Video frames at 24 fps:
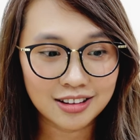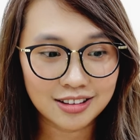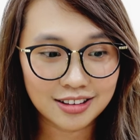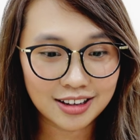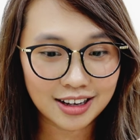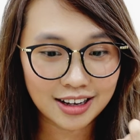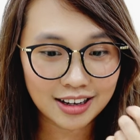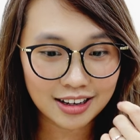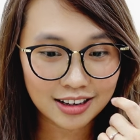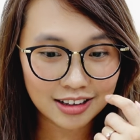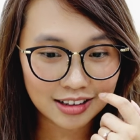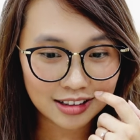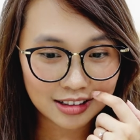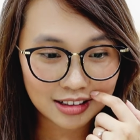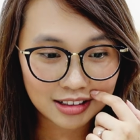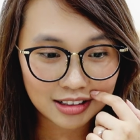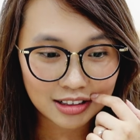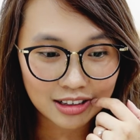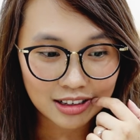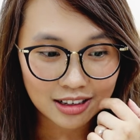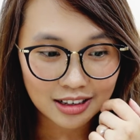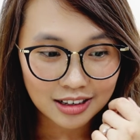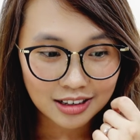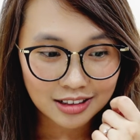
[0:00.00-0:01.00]
that
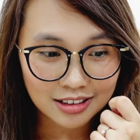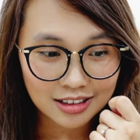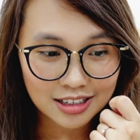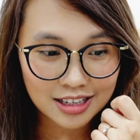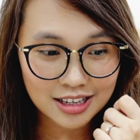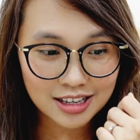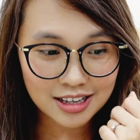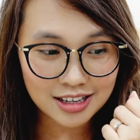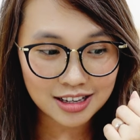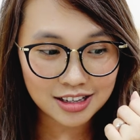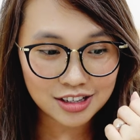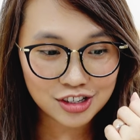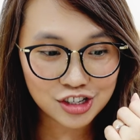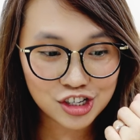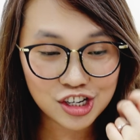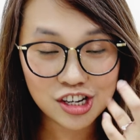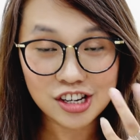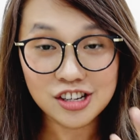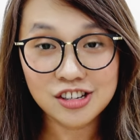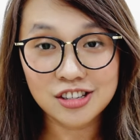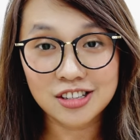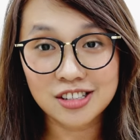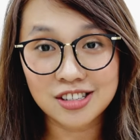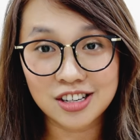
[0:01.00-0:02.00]

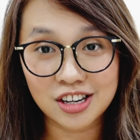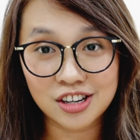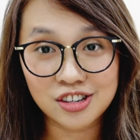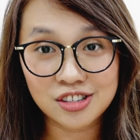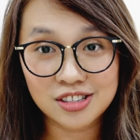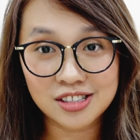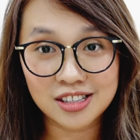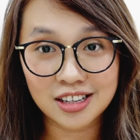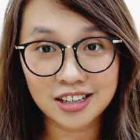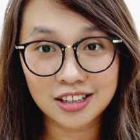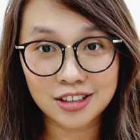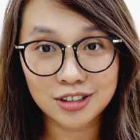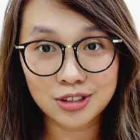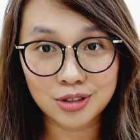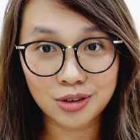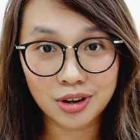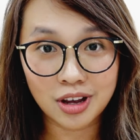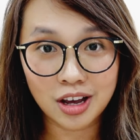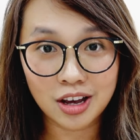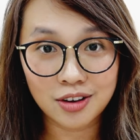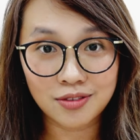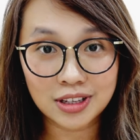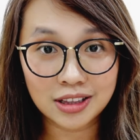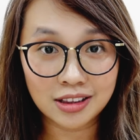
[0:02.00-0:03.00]
she suggested to
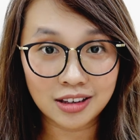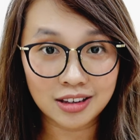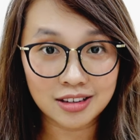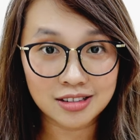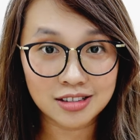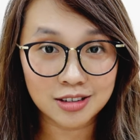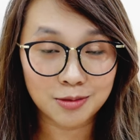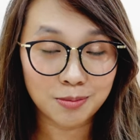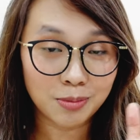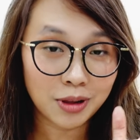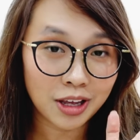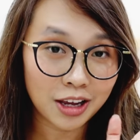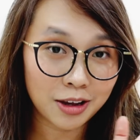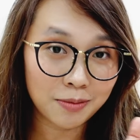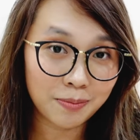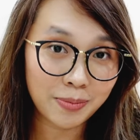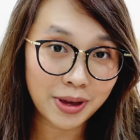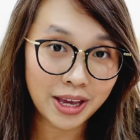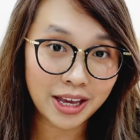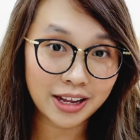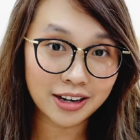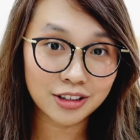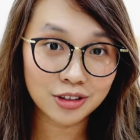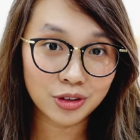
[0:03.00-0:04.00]
have at least a playpen
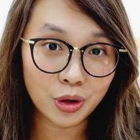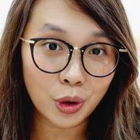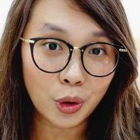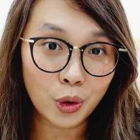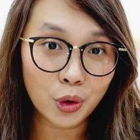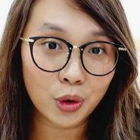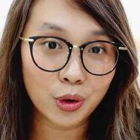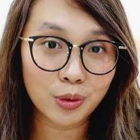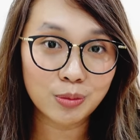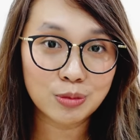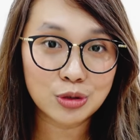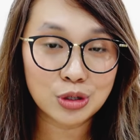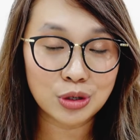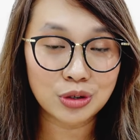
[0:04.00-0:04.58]
at home.